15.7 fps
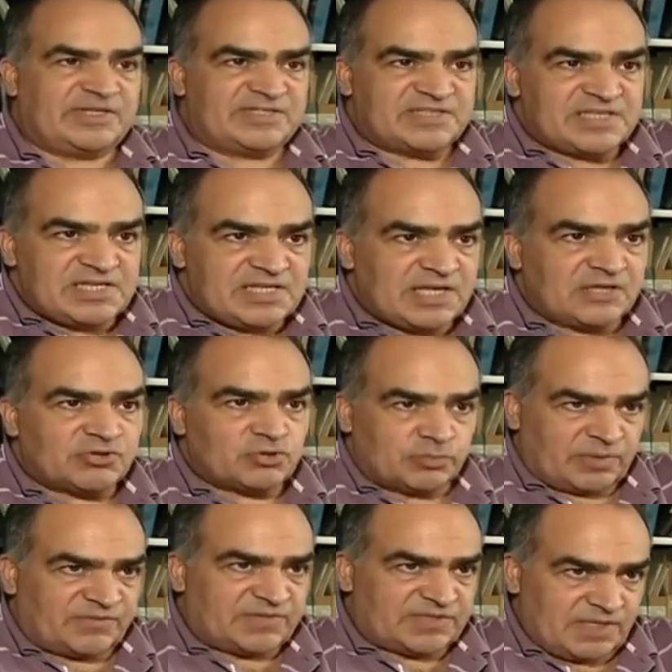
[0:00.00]
Over time,
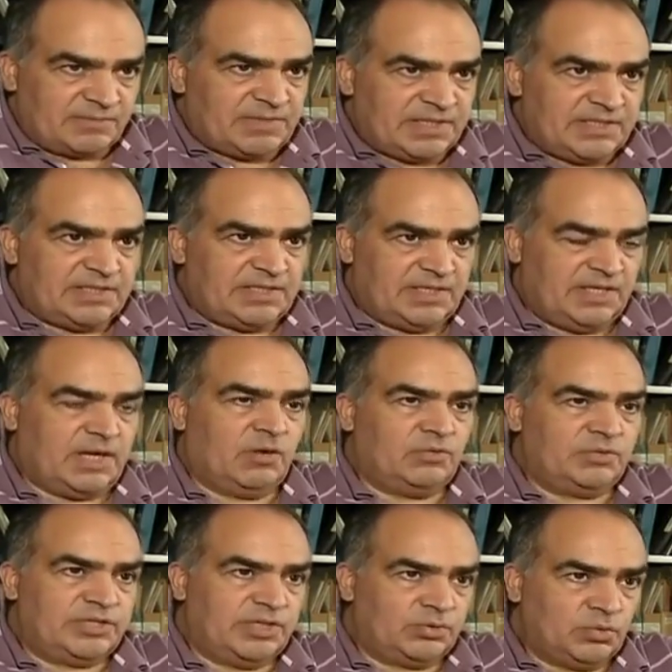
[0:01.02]
their arms started to get
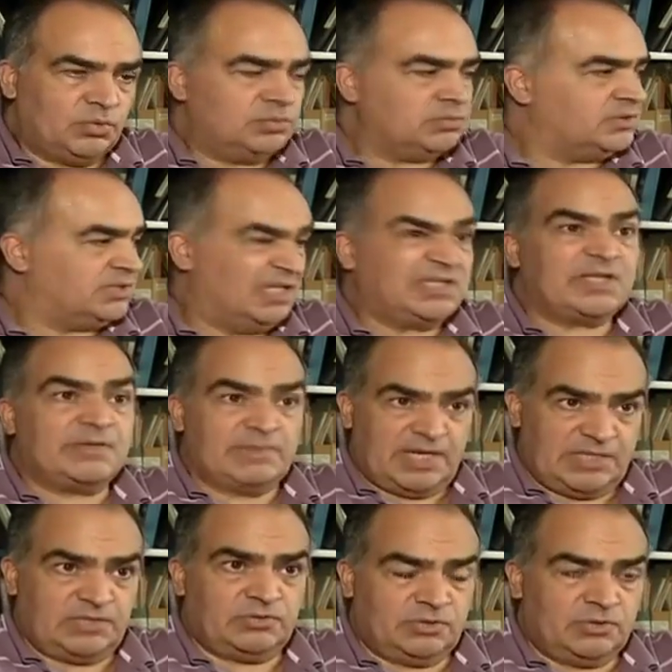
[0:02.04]
longer. Their
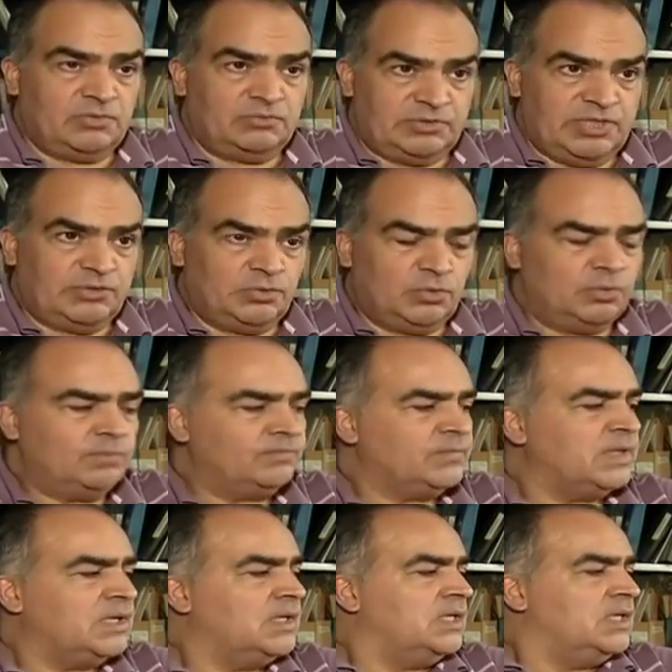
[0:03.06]
legs were specially
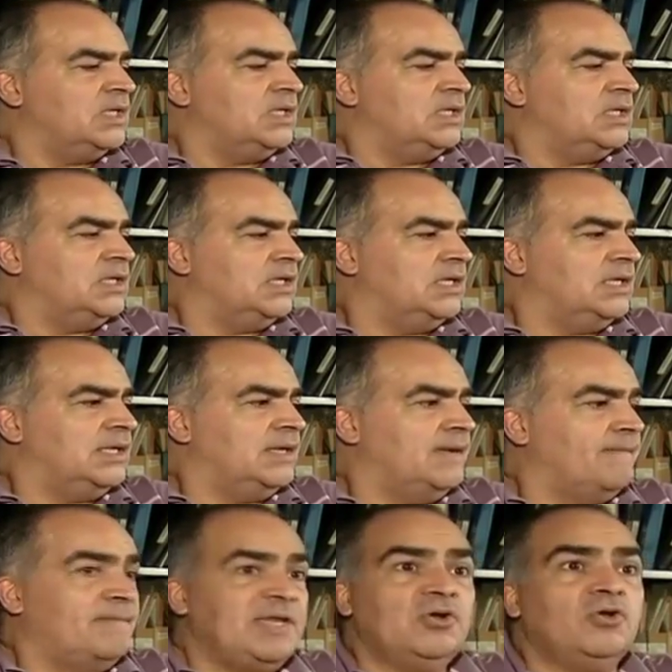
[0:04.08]
adapted to run more
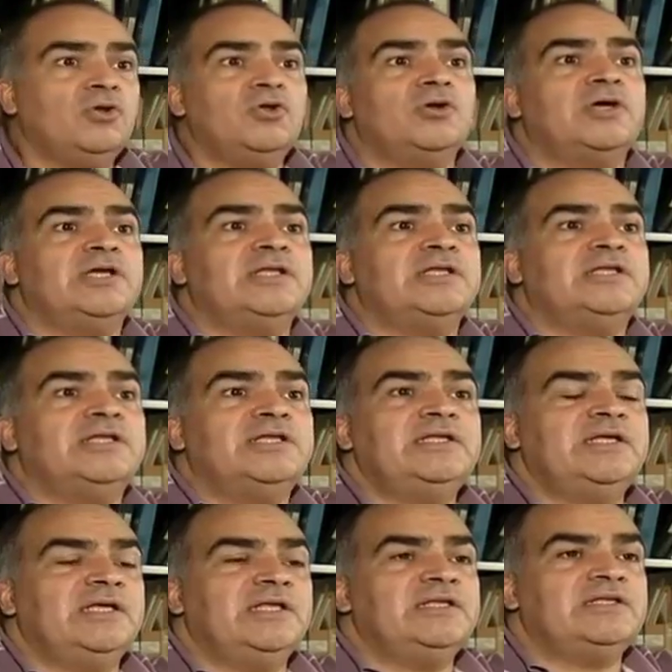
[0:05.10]
agilely and to move at high
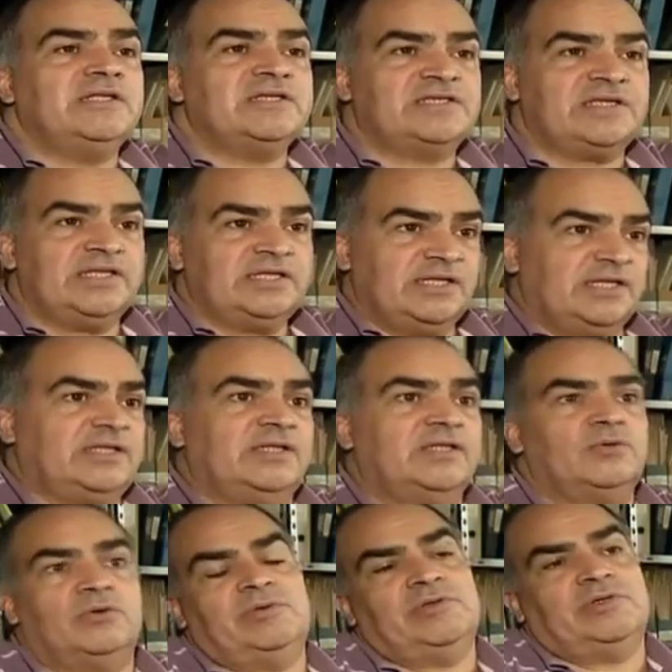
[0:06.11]
speeds.
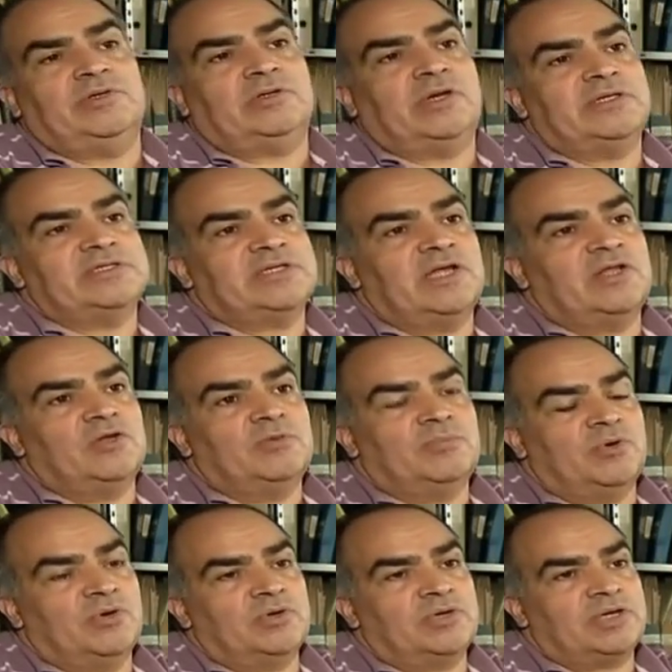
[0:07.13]
The arms originally
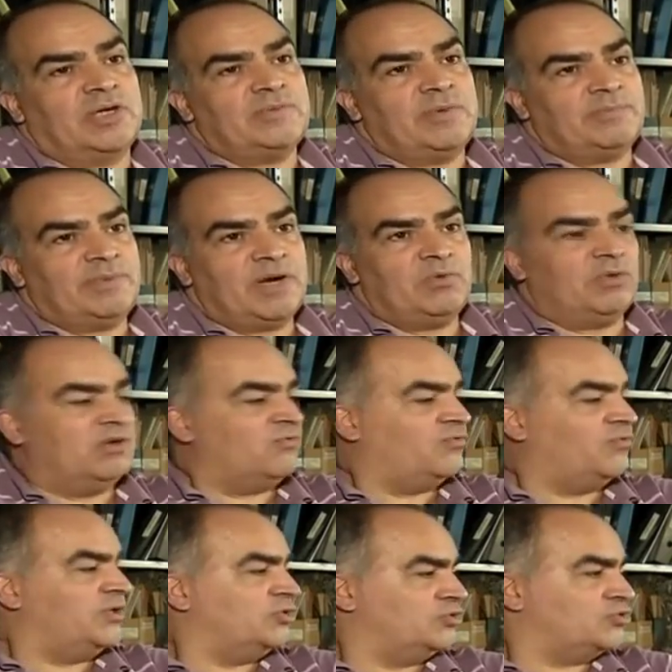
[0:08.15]
served to trap their prey,
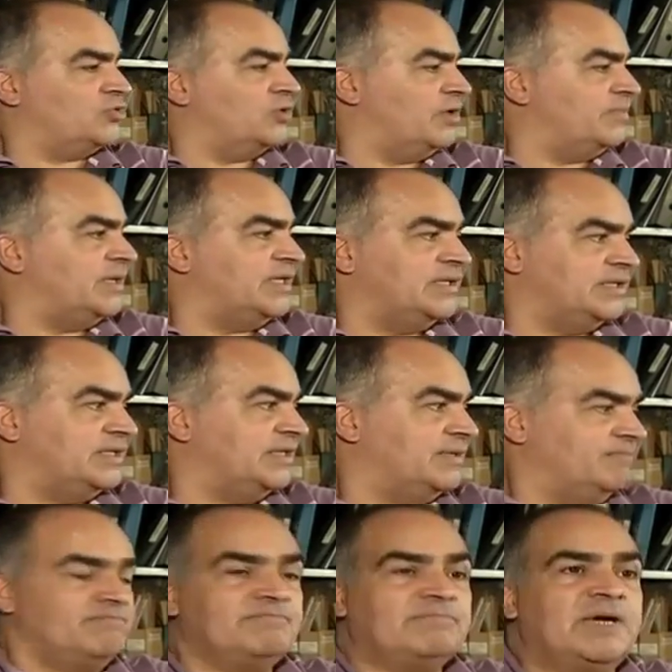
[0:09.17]
but they ended up
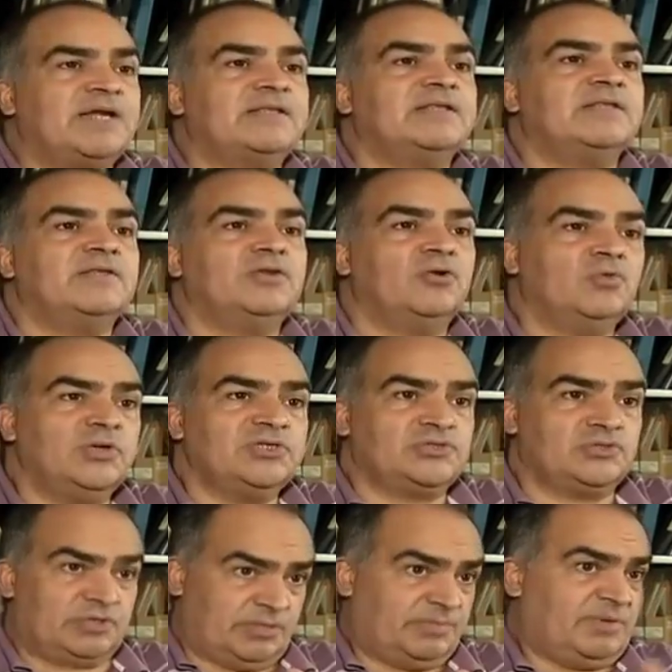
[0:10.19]
being transformed into
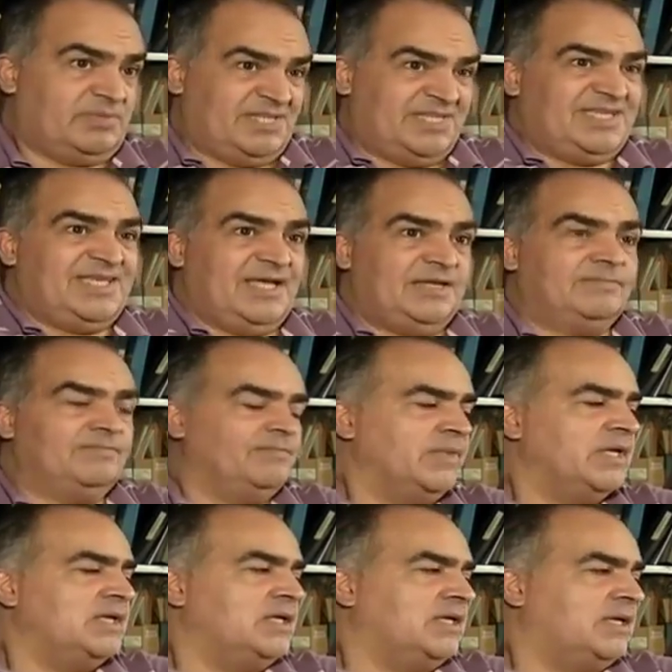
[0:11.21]
wings because the skin of
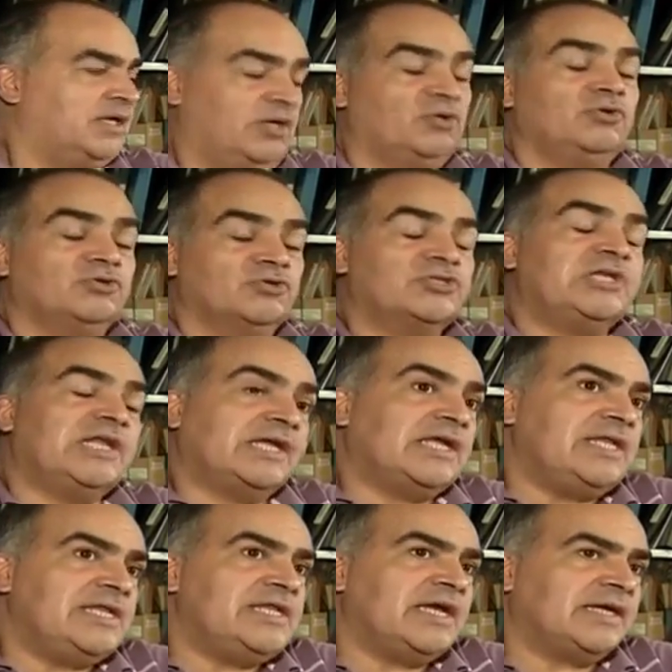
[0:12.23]
these dinosaurs,
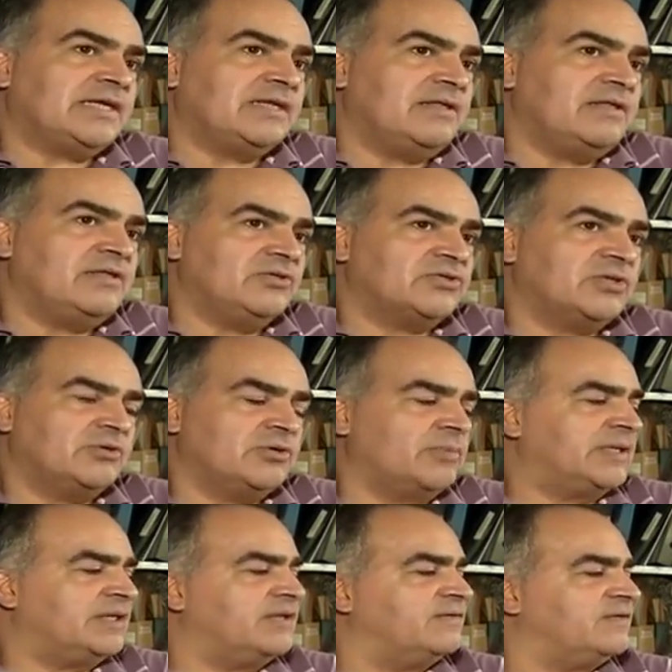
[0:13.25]
their scales also
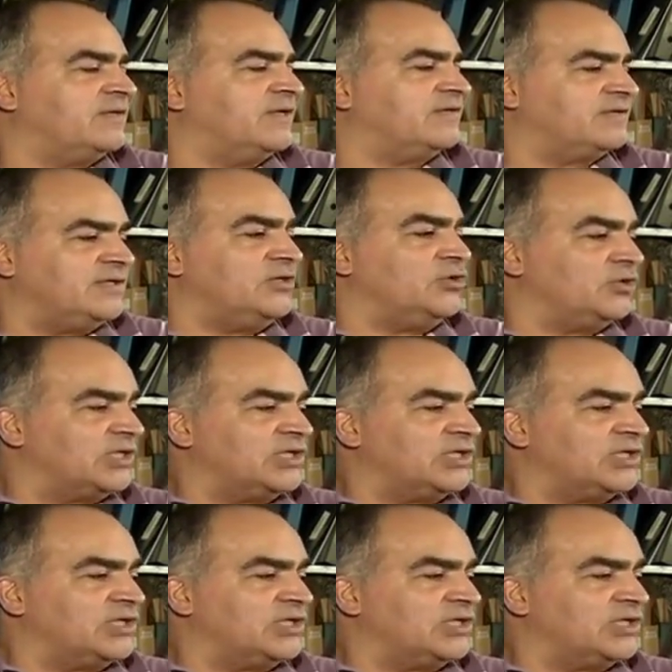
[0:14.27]
turned into feathers.